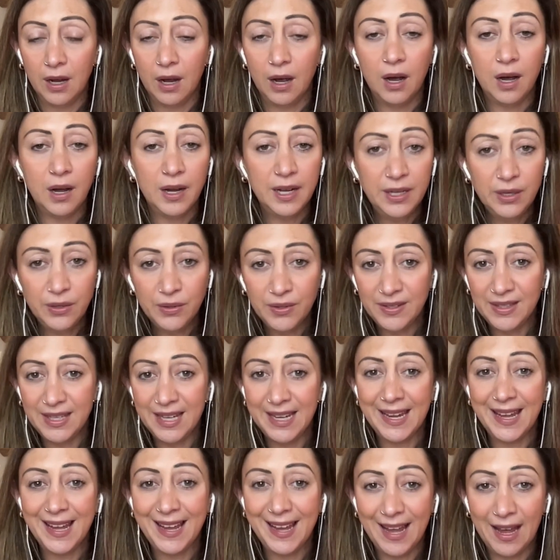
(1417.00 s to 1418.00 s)
I use
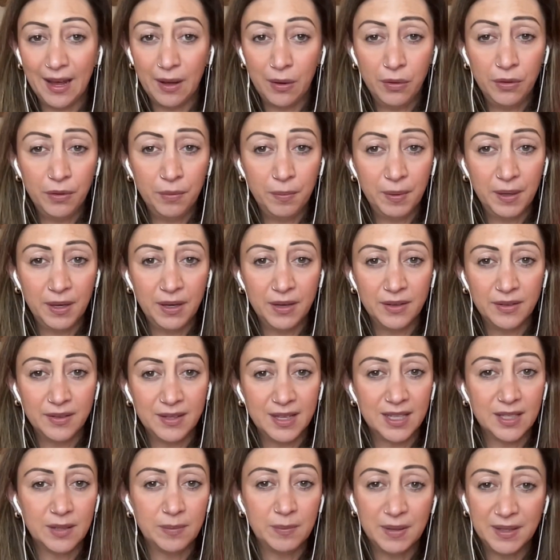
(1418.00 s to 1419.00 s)
Seeking Health
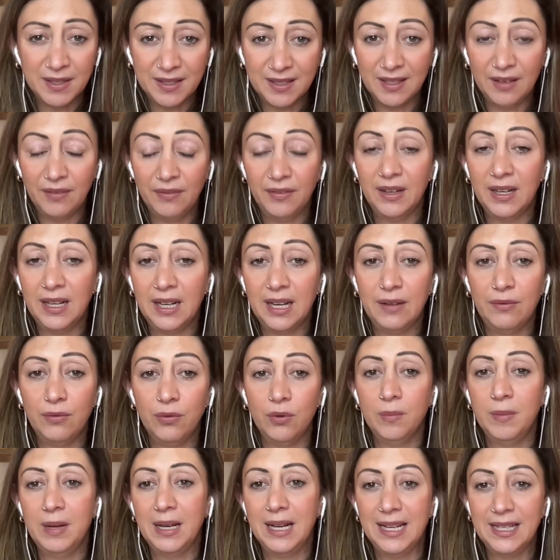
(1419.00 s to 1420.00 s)
because they're specifically
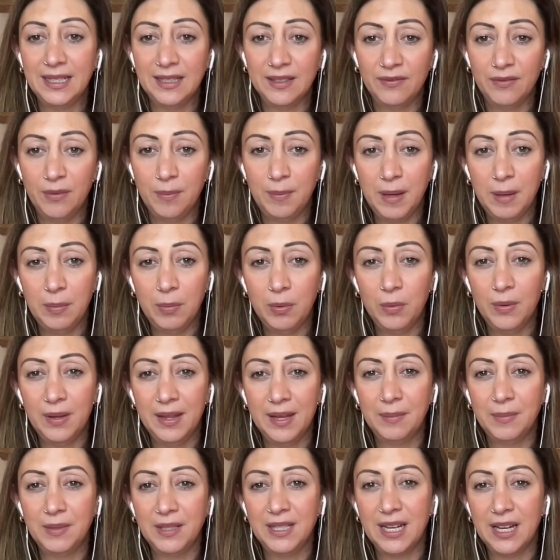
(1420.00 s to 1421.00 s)
formulated for people
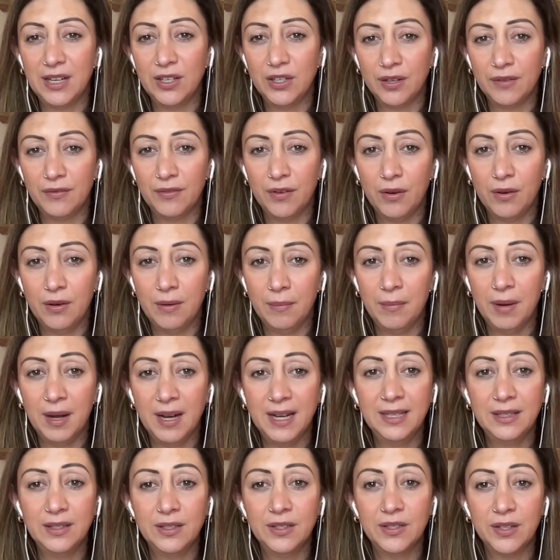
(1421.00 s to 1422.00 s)
with MTHFR in
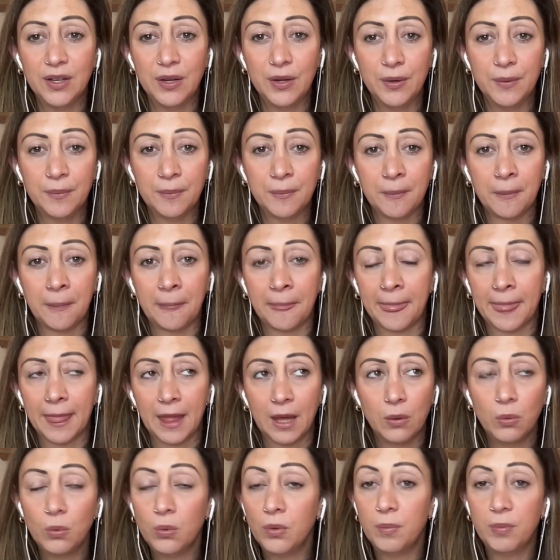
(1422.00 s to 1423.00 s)
mind, so
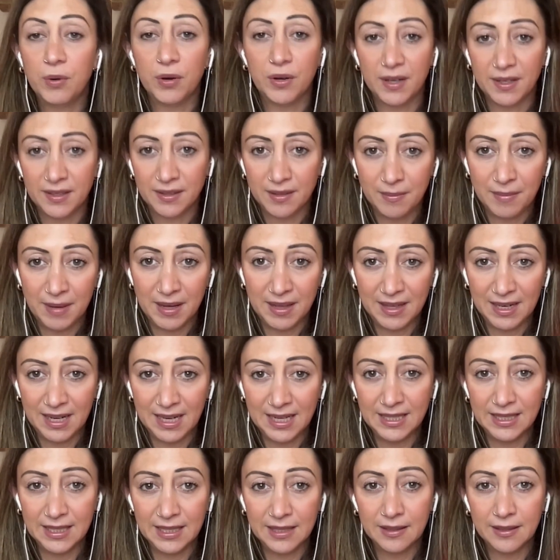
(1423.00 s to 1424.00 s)
all the products are
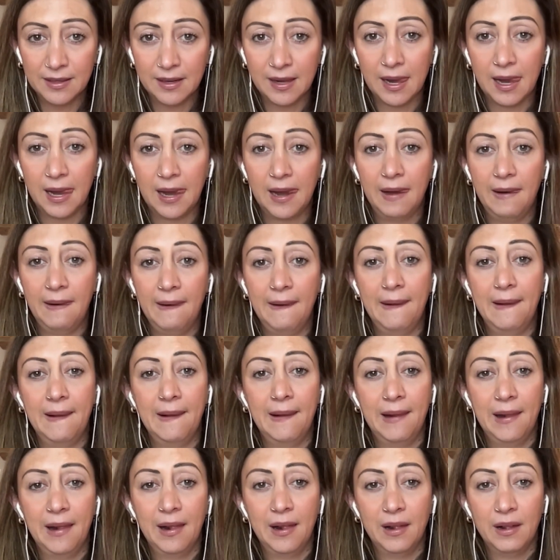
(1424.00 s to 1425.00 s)
methylated.
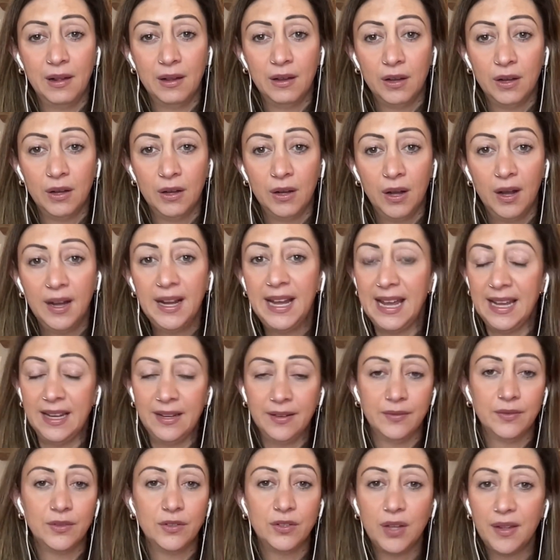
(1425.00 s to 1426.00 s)

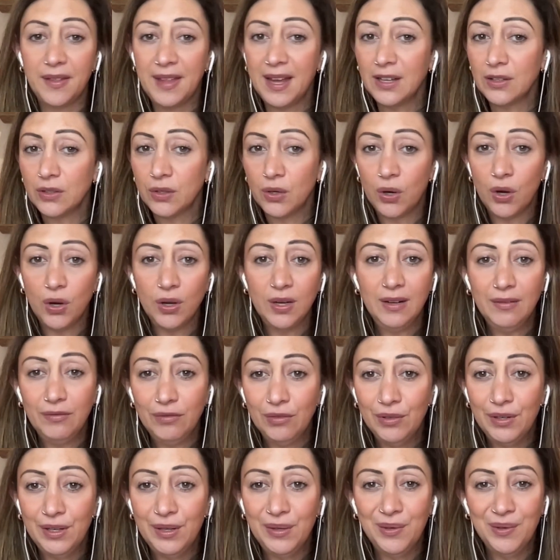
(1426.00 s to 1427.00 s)
Okay, so that's cod
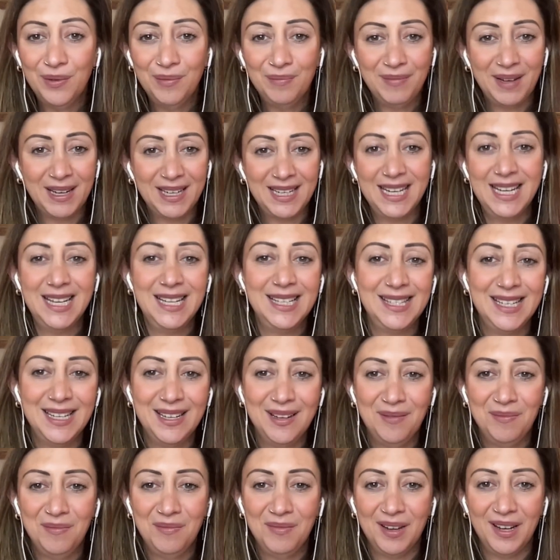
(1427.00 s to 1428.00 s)
liver oil,
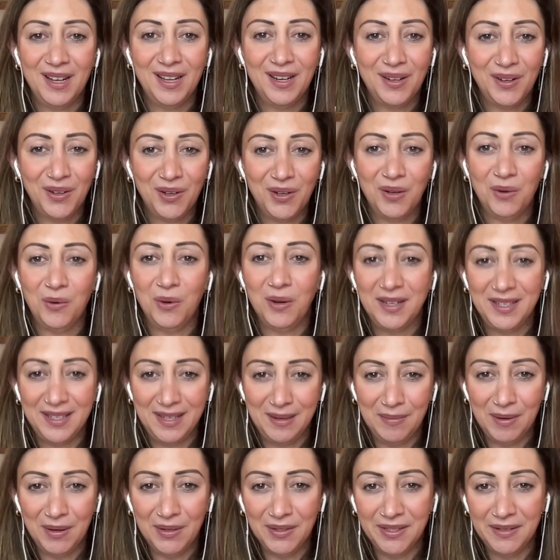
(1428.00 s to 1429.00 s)
magnesium, and a good
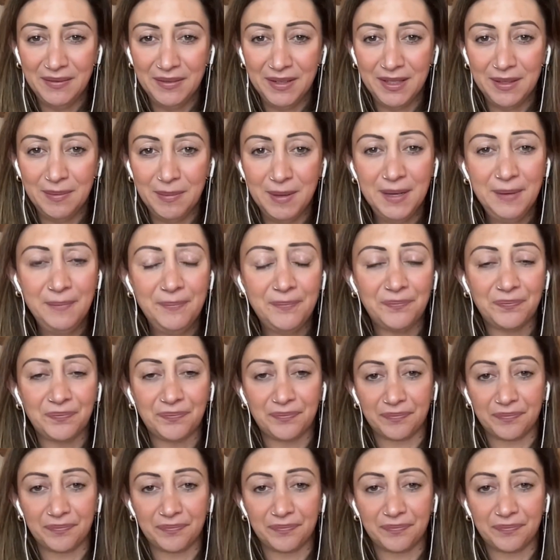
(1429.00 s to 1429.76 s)
quality multivitamin.